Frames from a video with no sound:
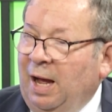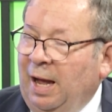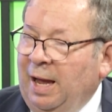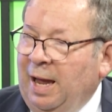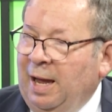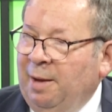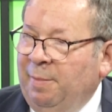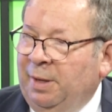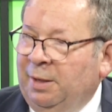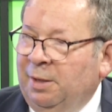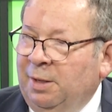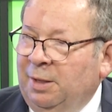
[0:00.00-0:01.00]
I am
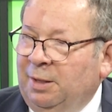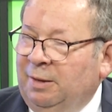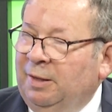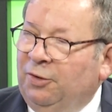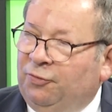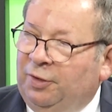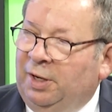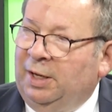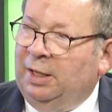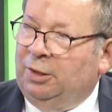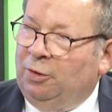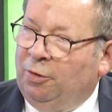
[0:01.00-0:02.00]
in
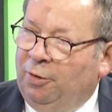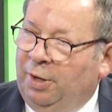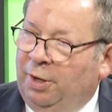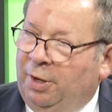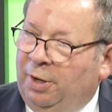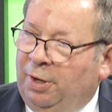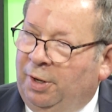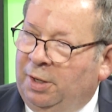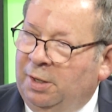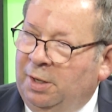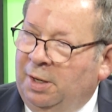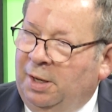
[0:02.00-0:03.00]
listening and learning,
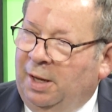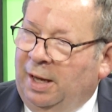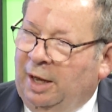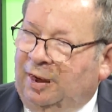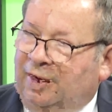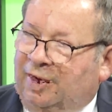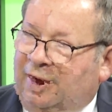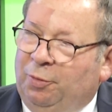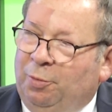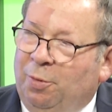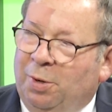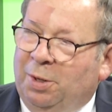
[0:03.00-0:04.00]
as opposed to